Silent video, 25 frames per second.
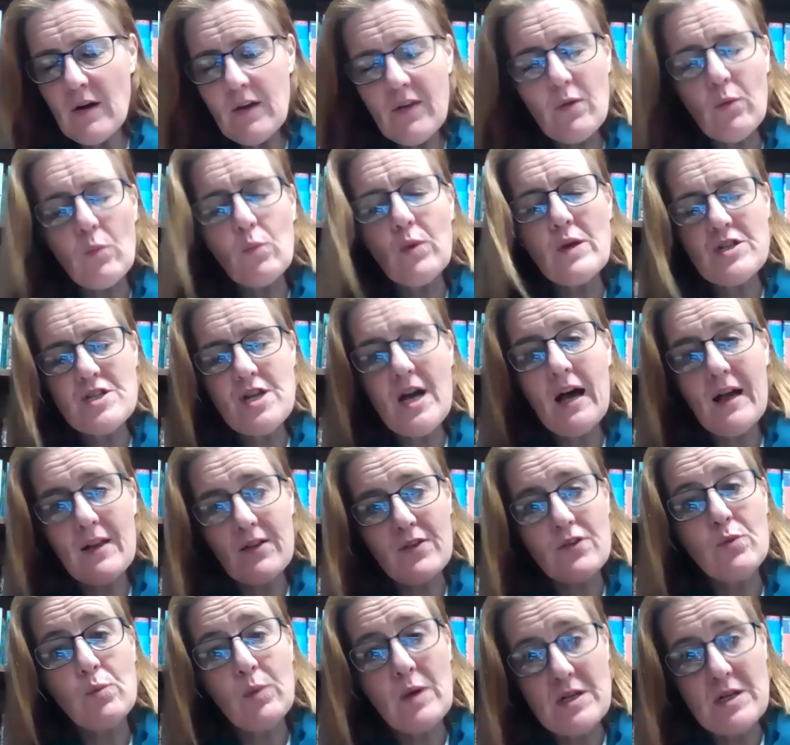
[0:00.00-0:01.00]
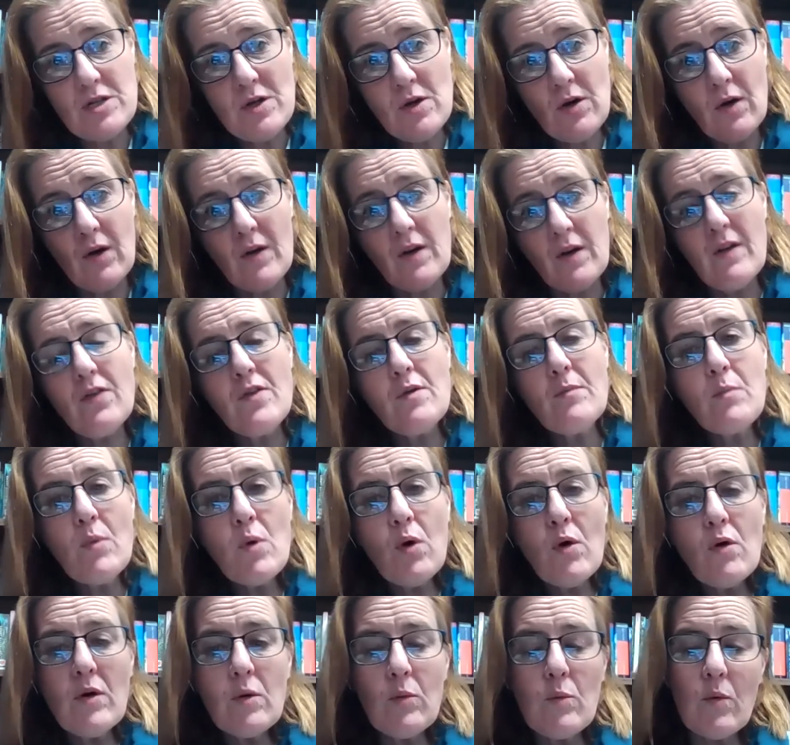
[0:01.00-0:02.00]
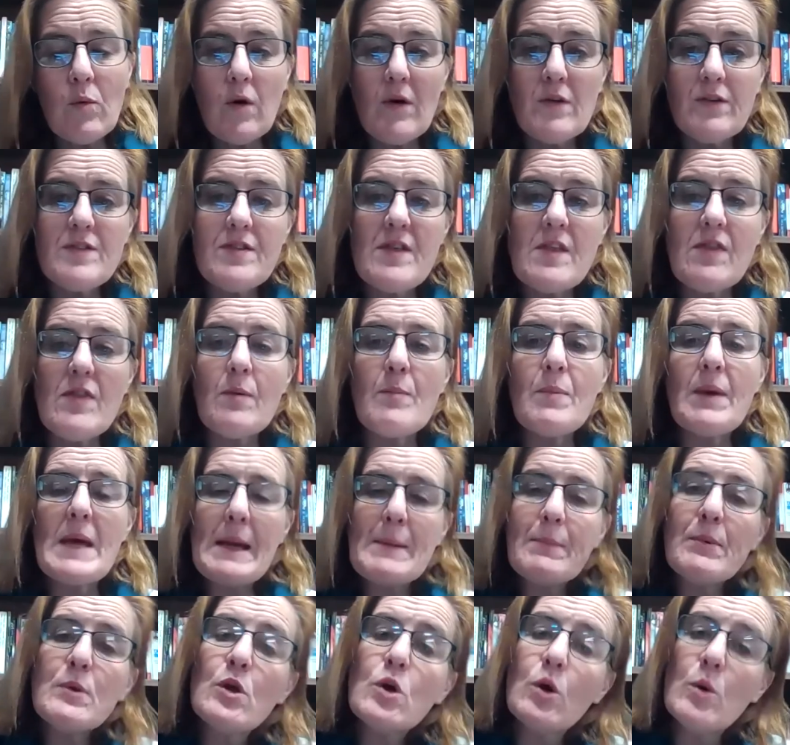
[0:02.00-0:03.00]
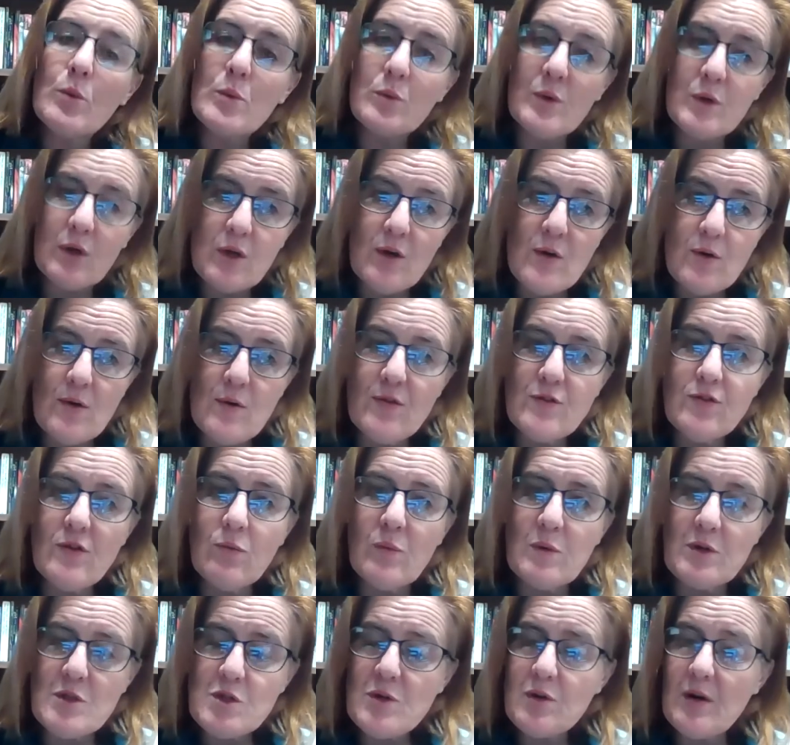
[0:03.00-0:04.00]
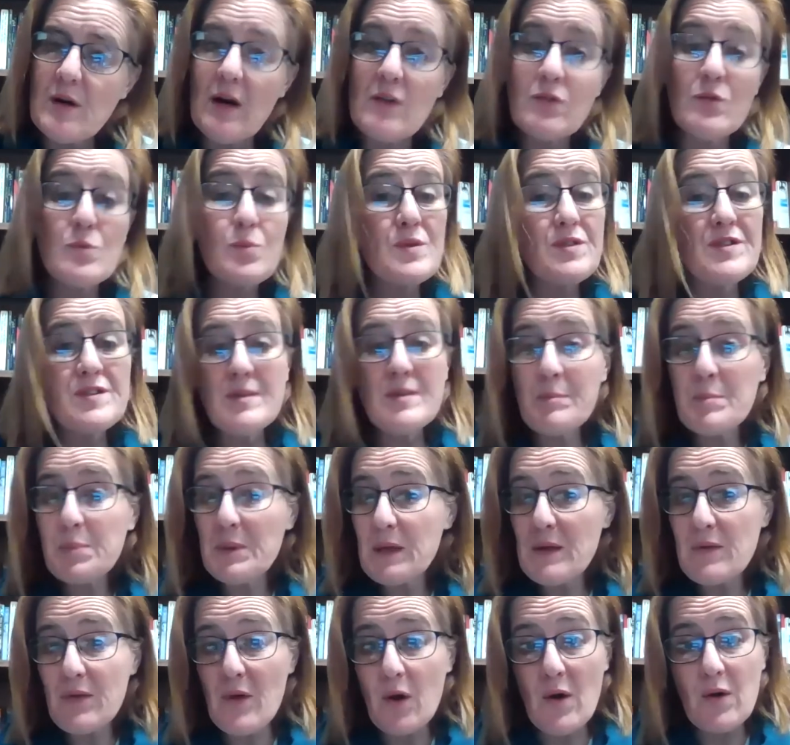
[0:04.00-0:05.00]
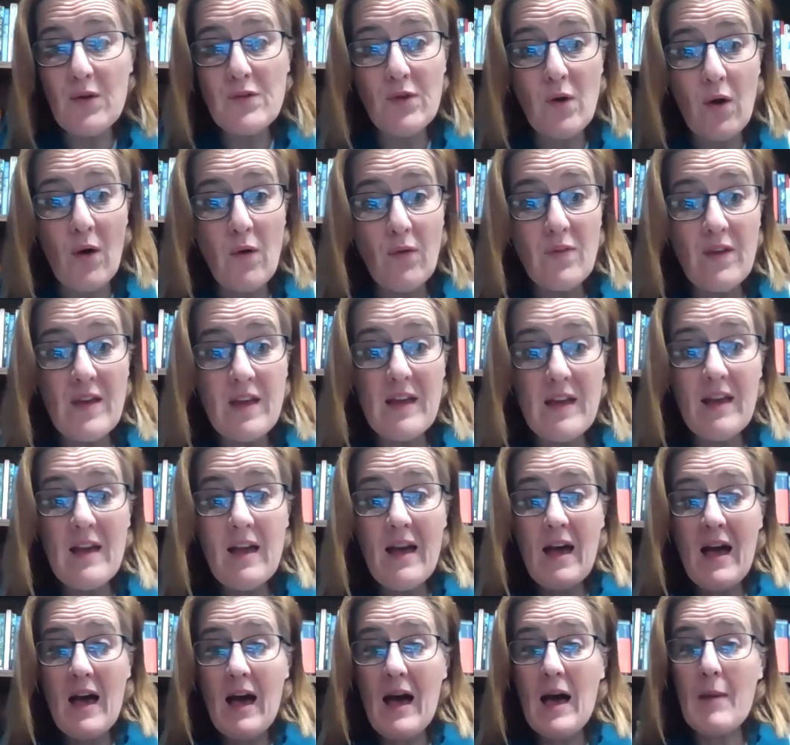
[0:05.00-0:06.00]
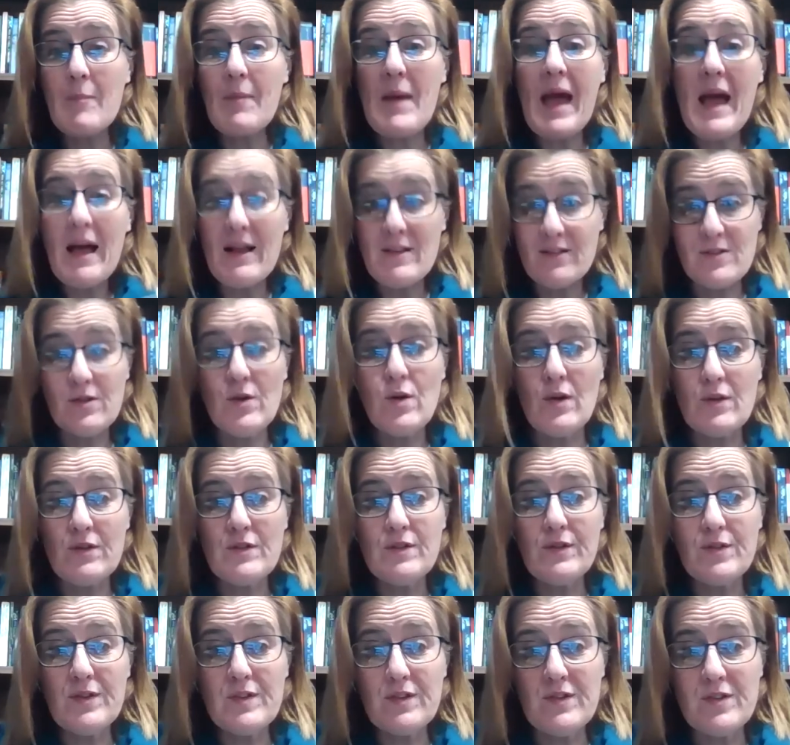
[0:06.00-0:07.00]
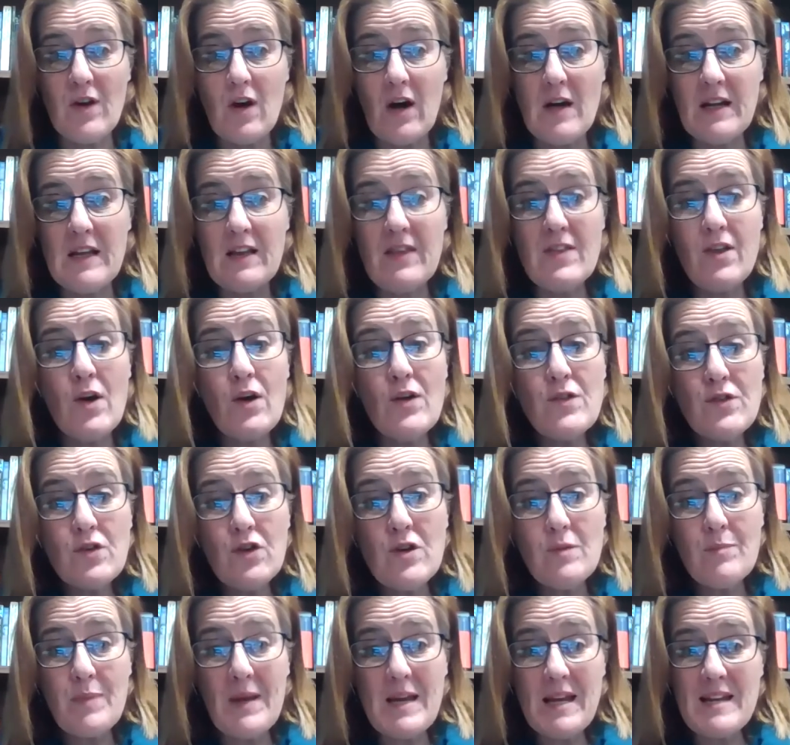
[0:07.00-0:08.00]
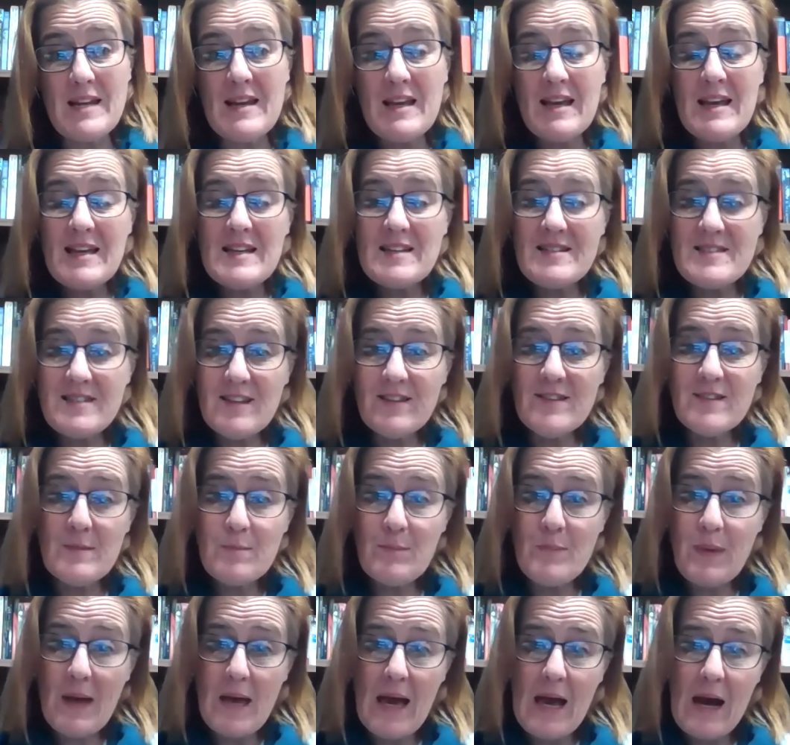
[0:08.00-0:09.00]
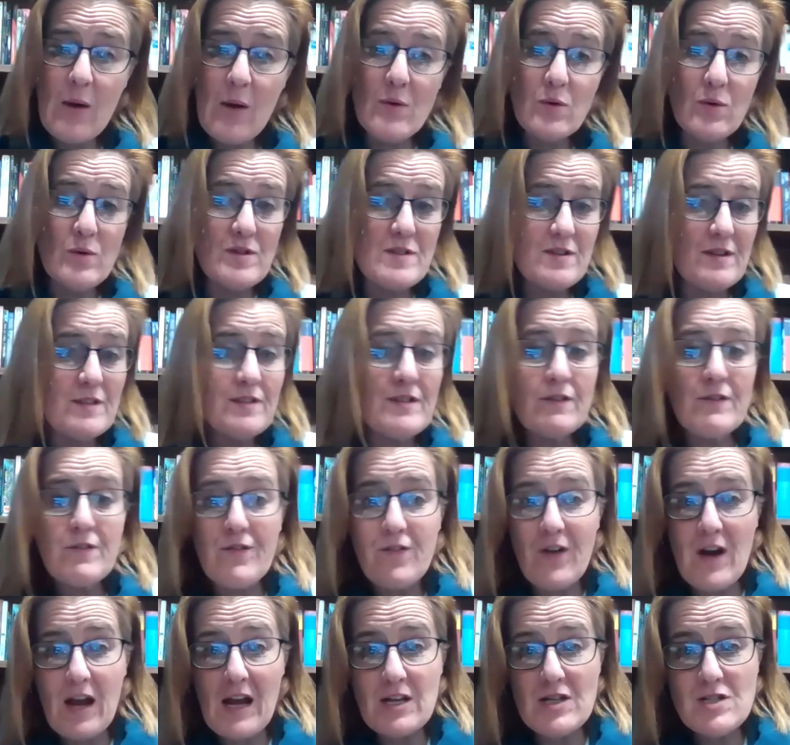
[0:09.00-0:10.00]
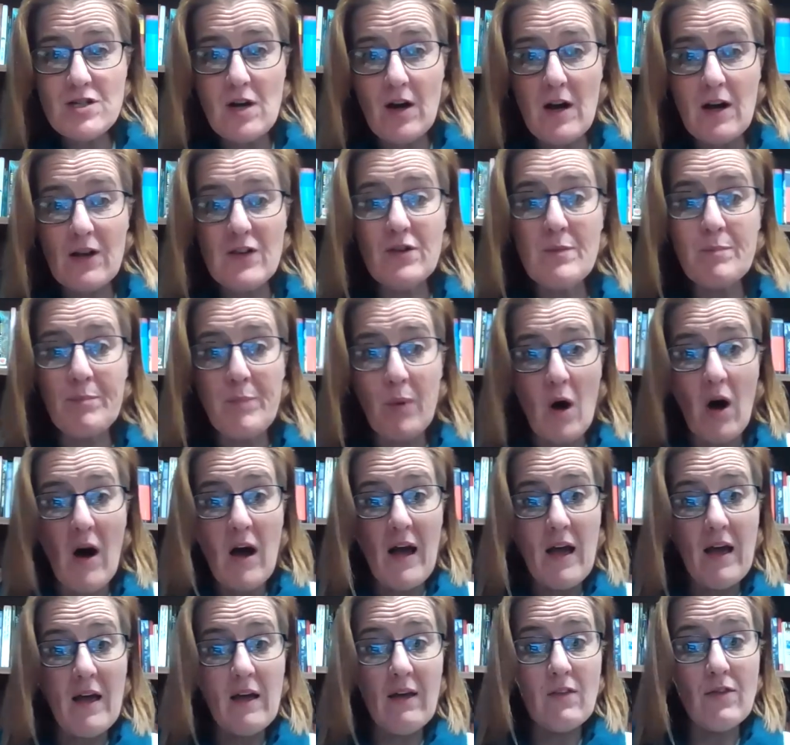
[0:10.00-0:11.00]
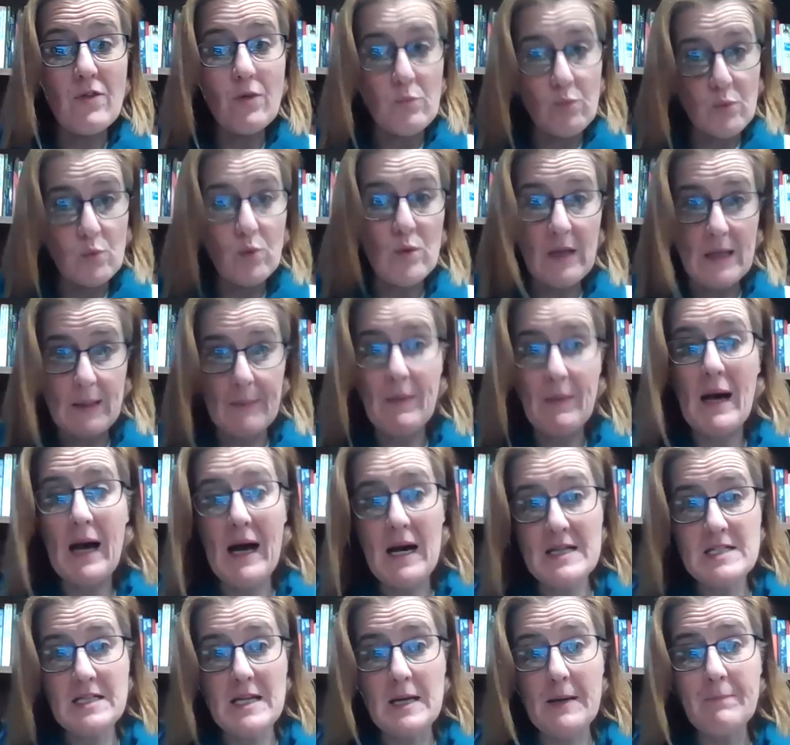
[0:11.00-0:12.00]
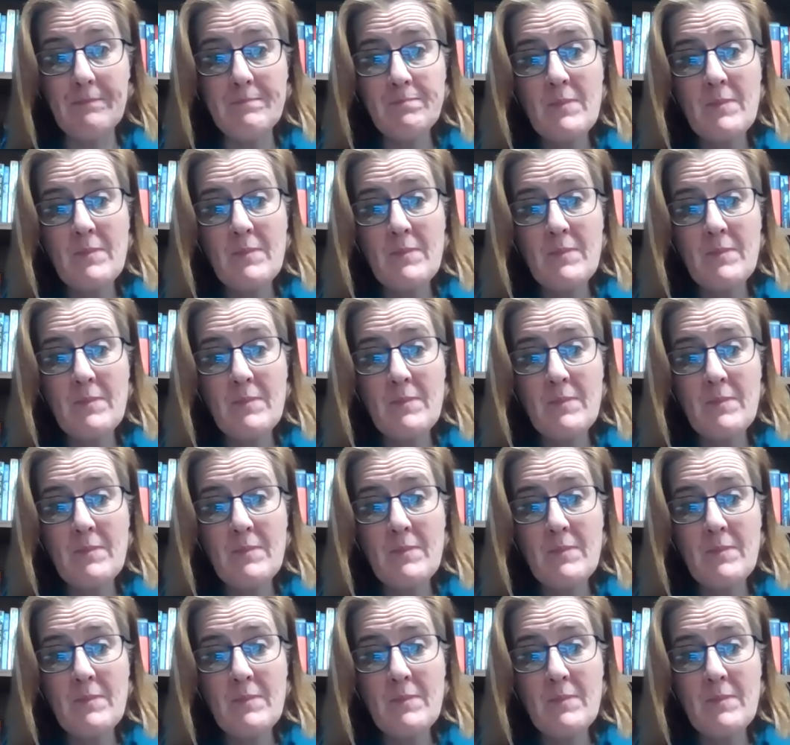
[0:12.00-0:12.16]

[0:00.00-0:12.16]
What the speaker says: witch hunts went on, the more it was that the people who were accused of witchcraft were simply those on the outskirts of society, those who'd been disempowered or disenfranchised by the ruling party.